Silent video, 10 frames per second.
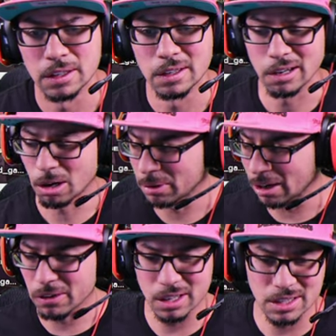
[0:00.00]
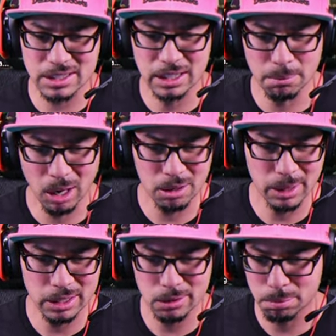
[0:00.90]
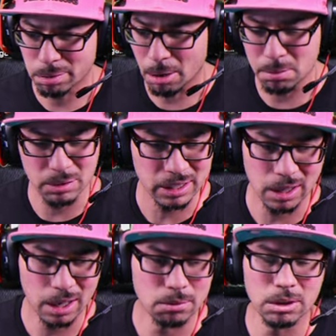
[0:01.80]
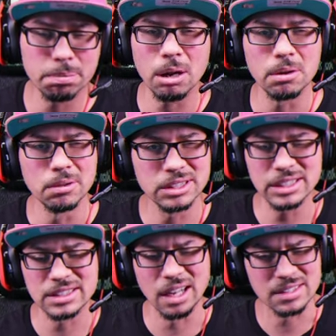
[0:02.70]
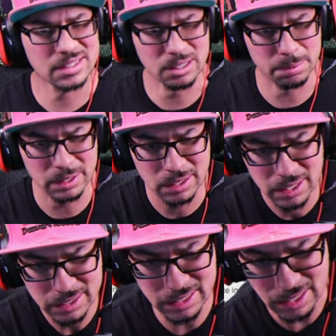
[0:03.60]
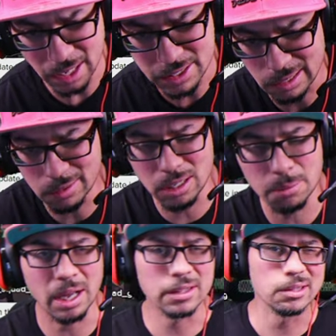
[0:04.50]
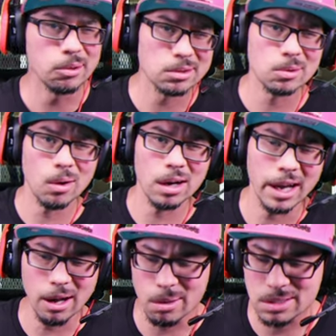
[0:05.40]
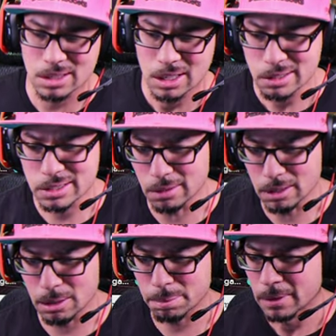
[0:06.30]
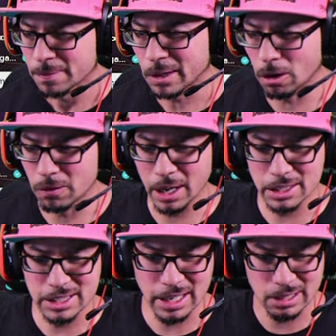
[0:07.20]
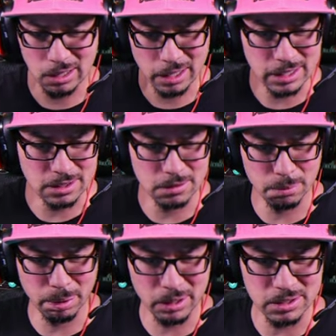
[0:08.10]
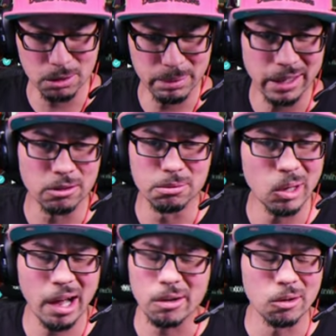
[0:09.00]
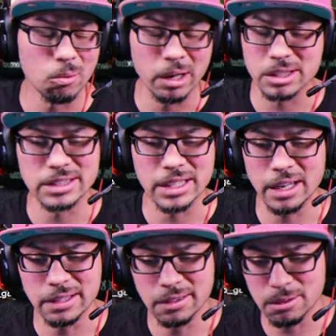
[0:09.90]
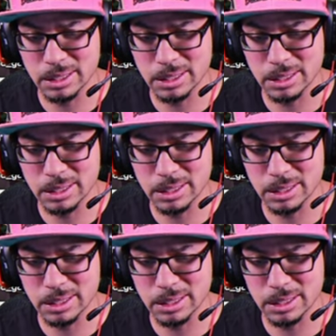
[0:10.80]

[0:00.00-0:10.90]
Are we ever going to see a mod menu? Probably not. We probably, she's not stupid. She's not showing up at the Nuke Squad house, showing up over at Jake Lucky's personal bedroom. I don't know where she's at. You know what I mean?